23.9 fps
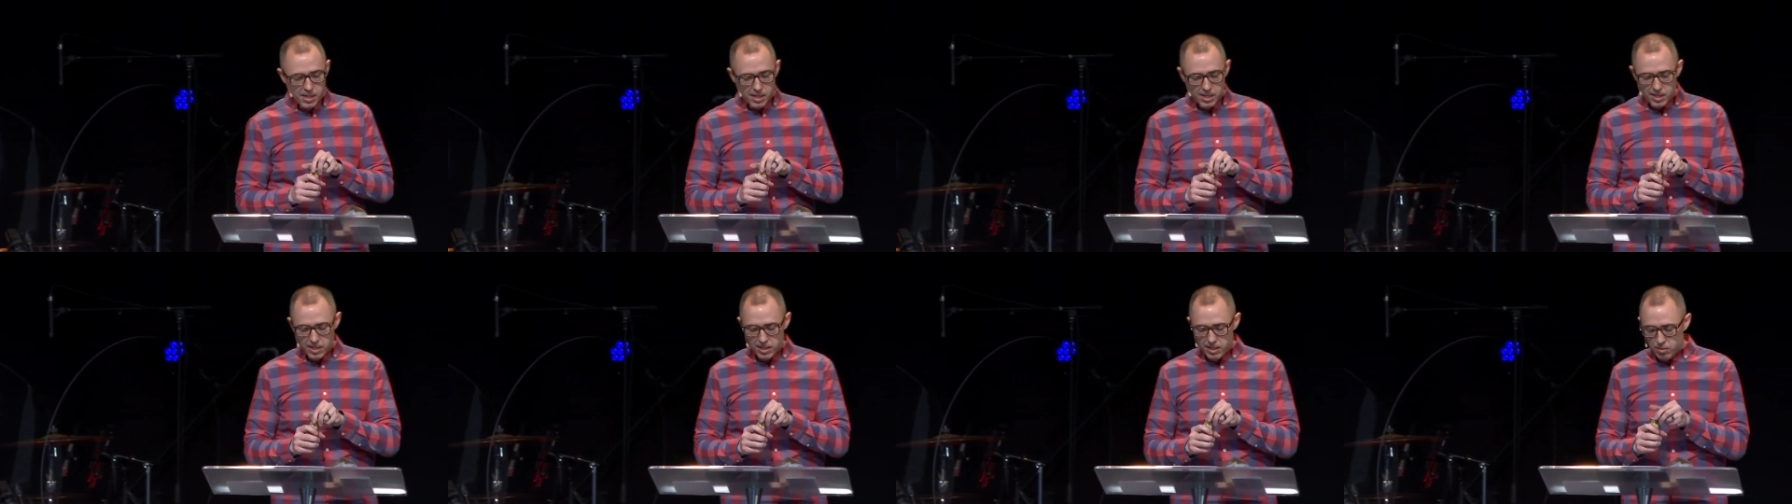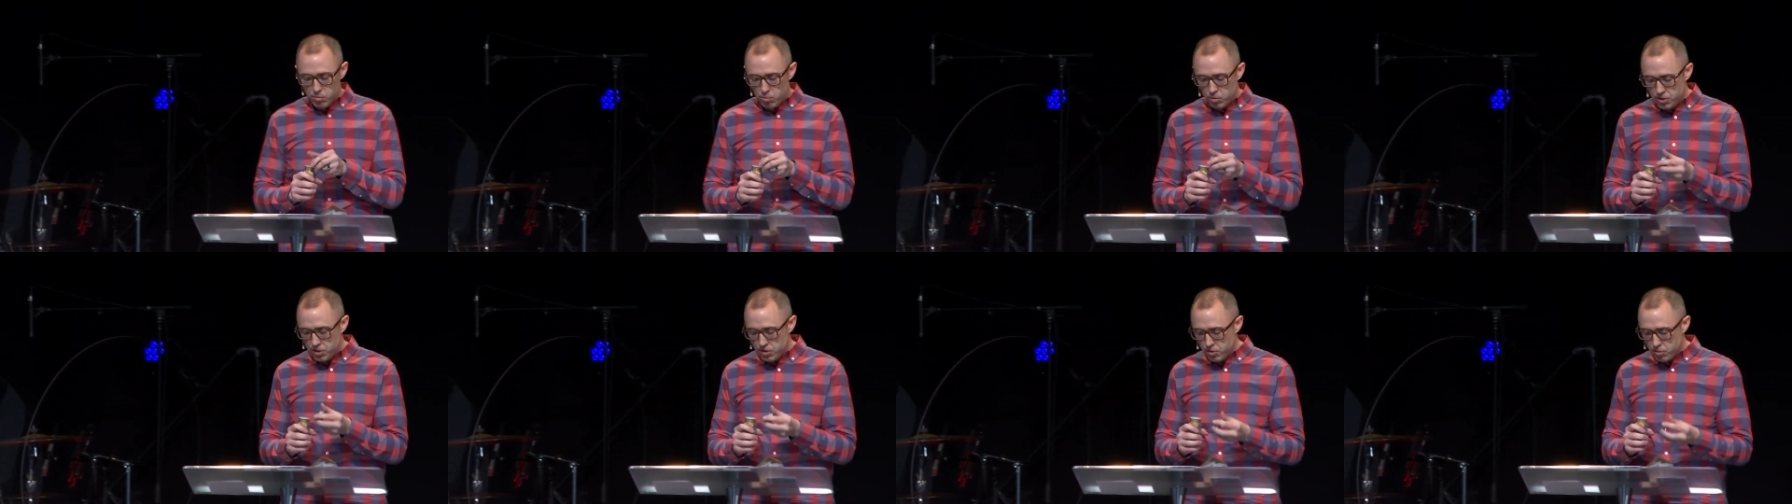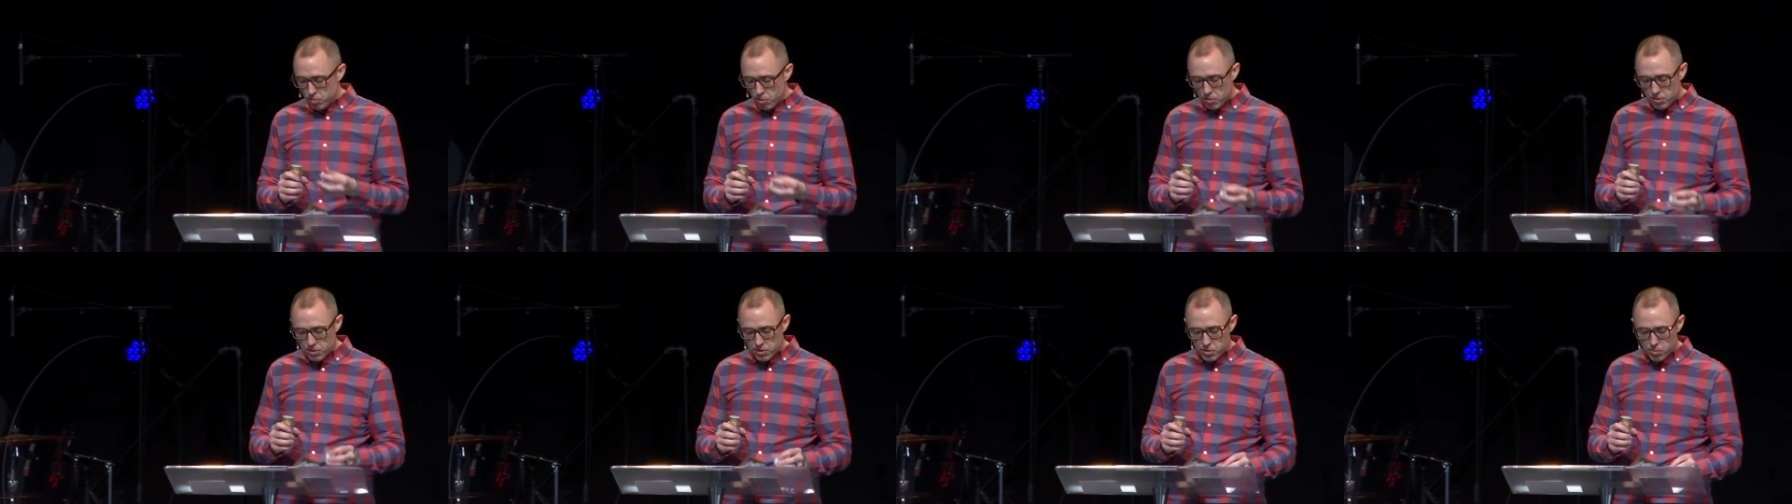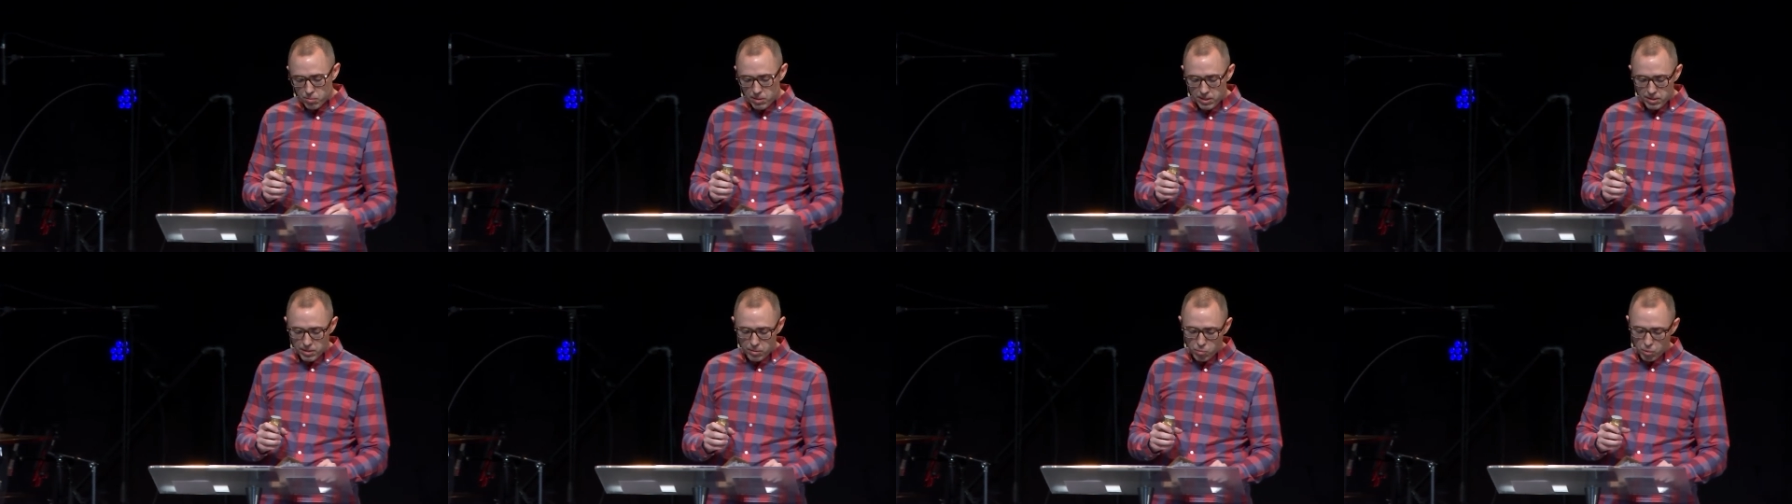Uh, we'll just throw this
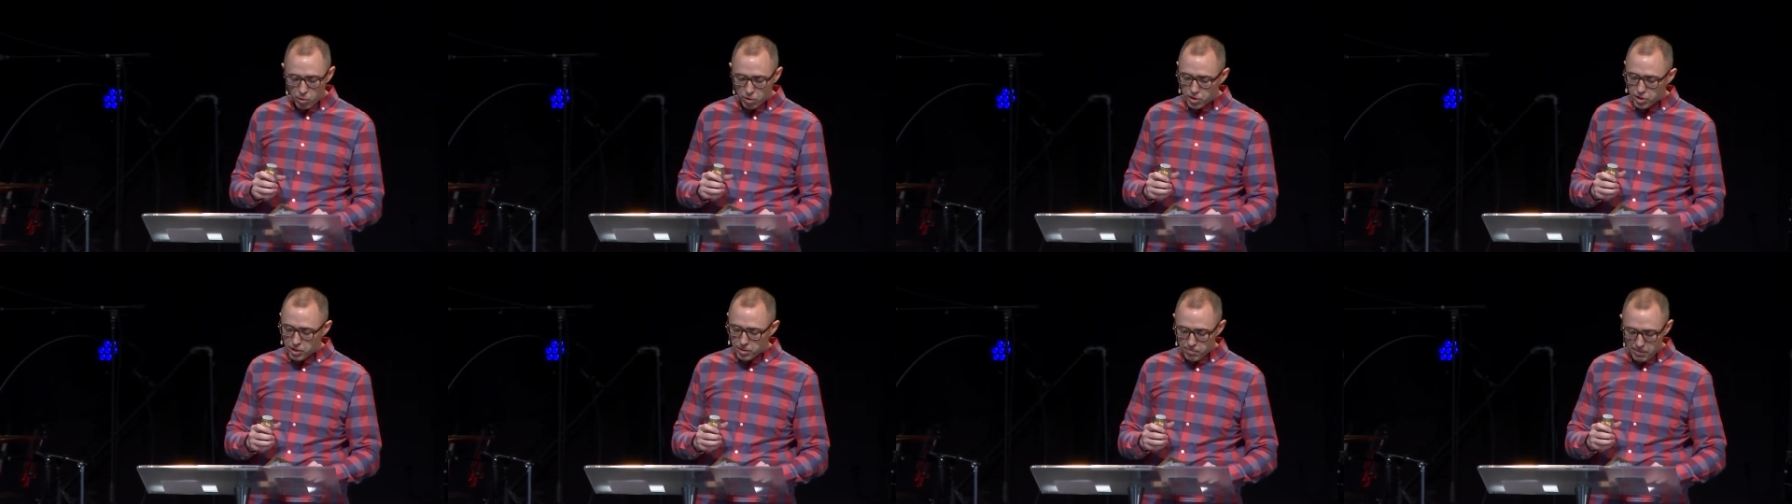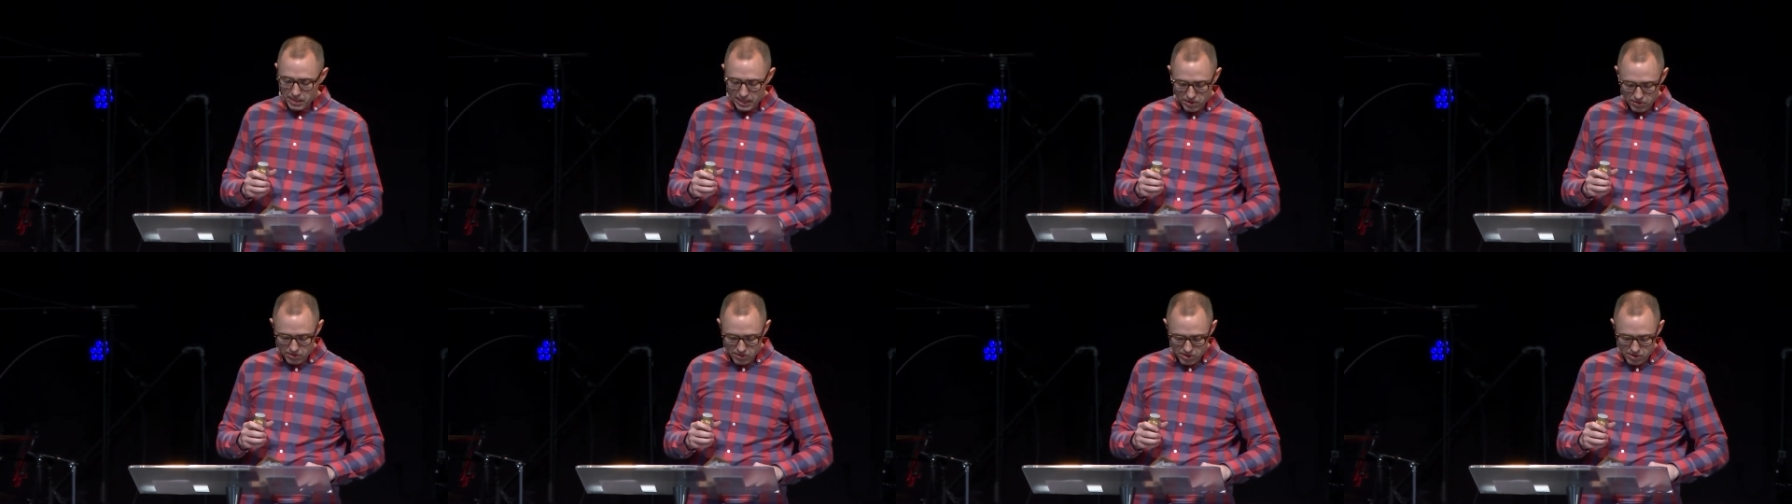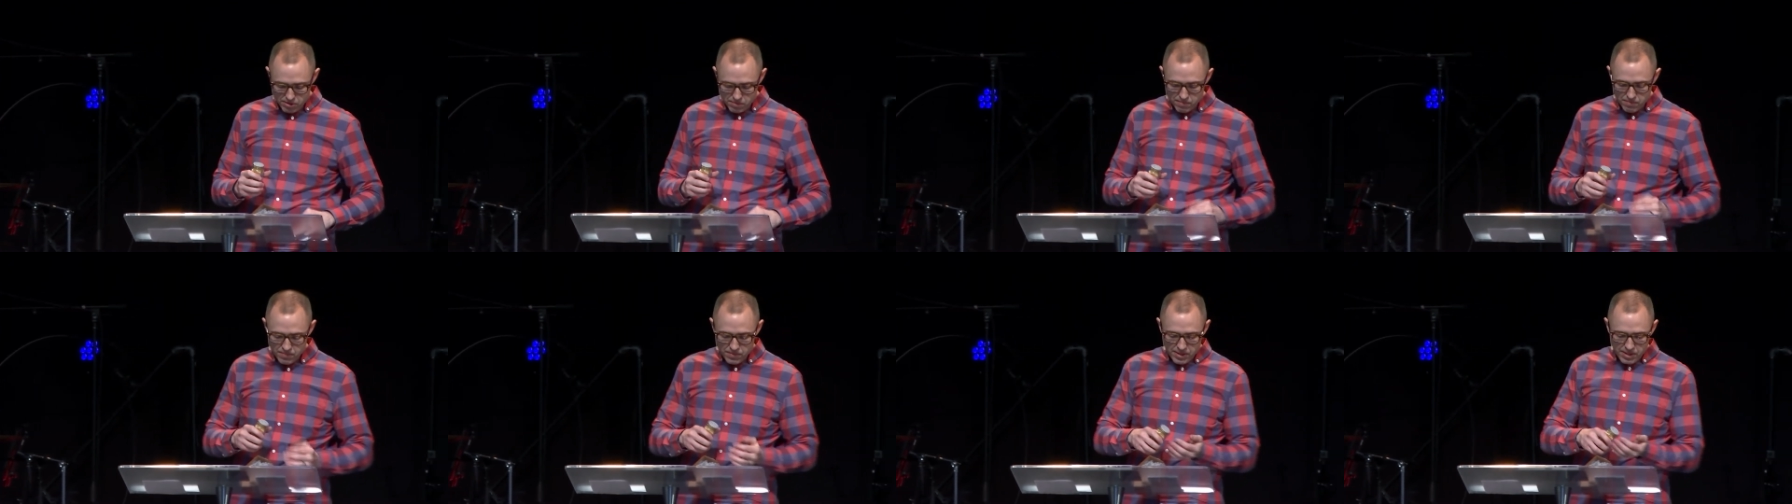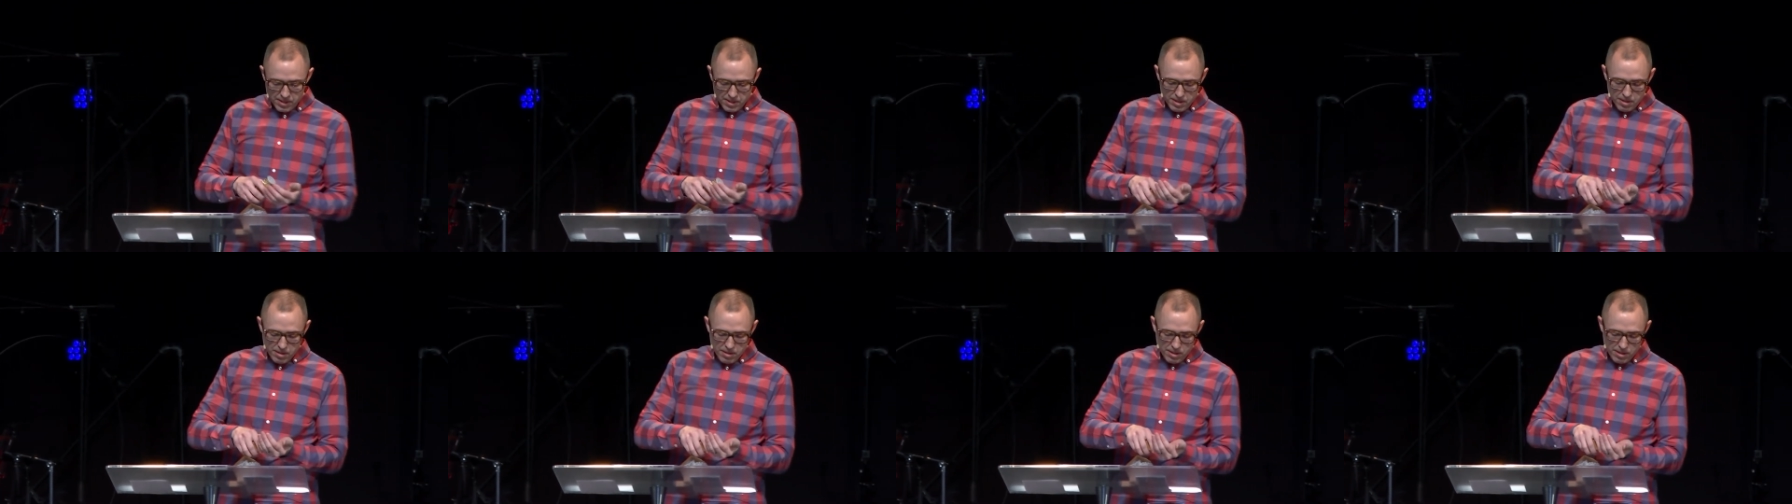around in worship. I don't know
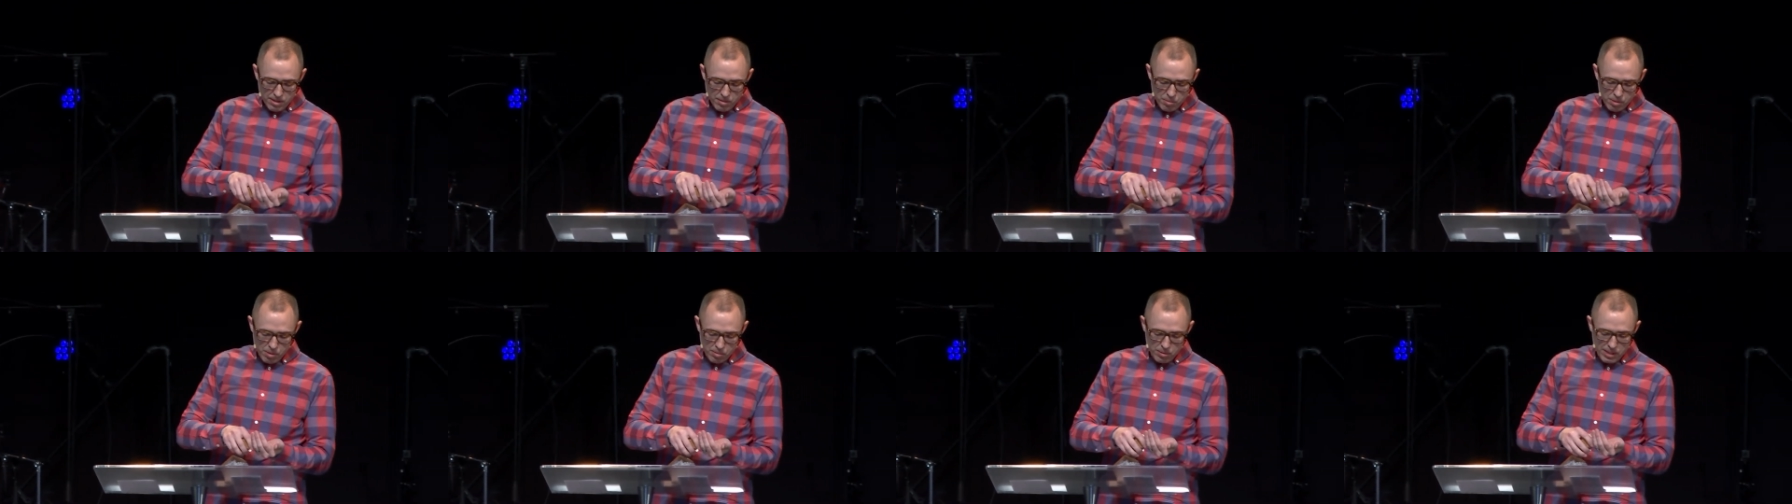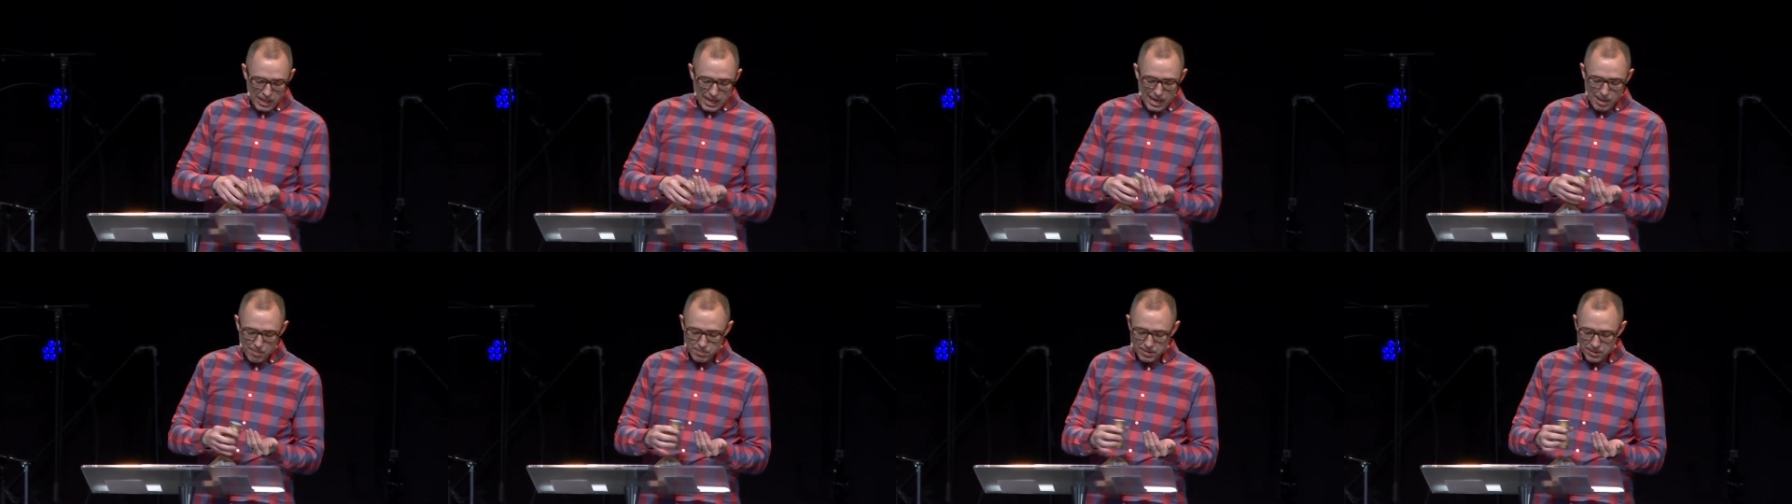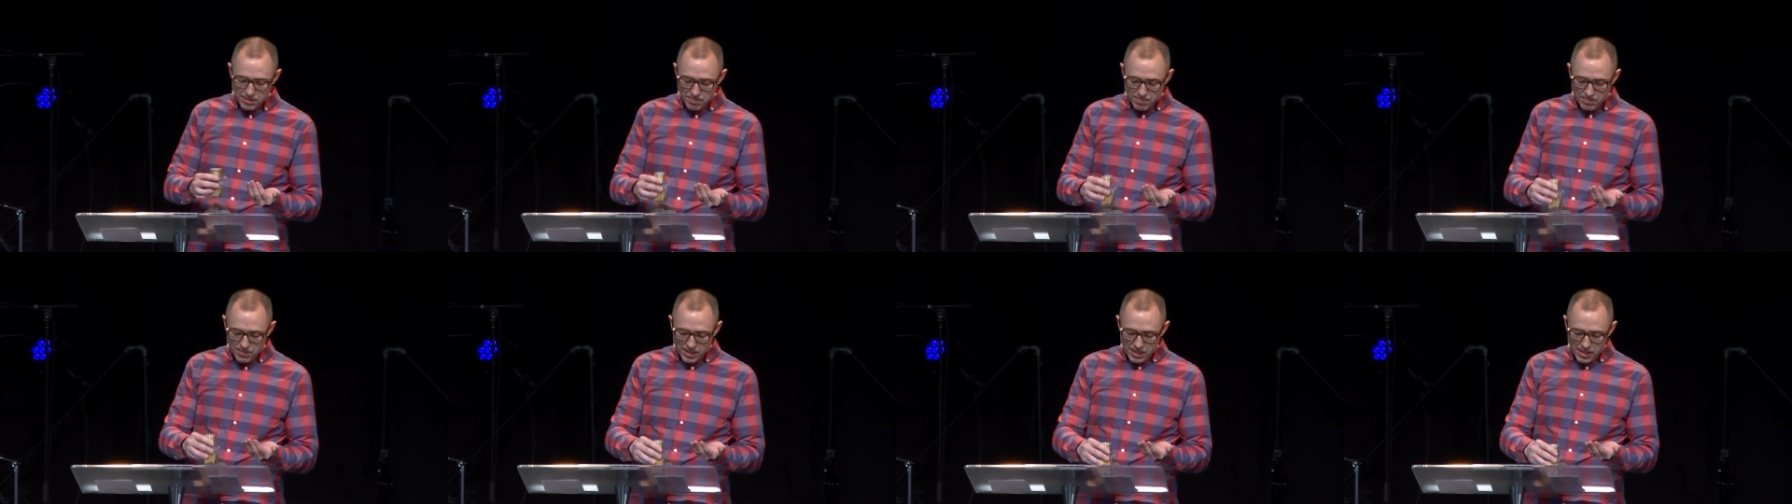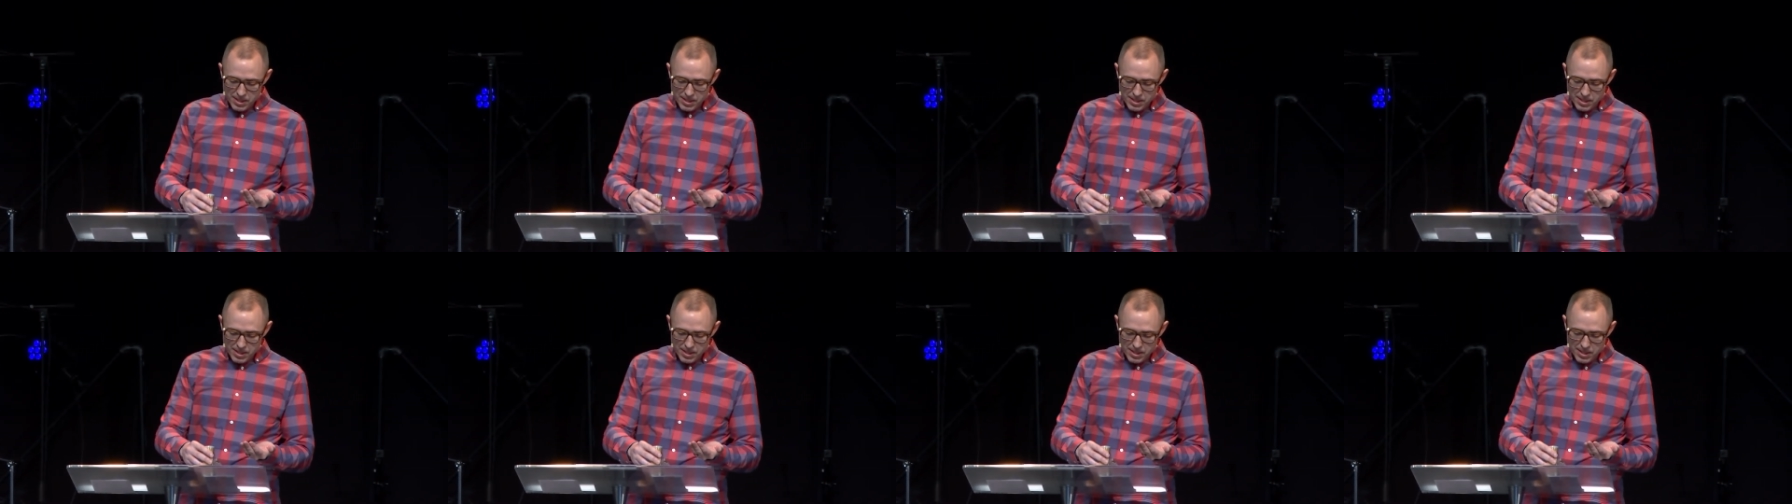uh, what will happen.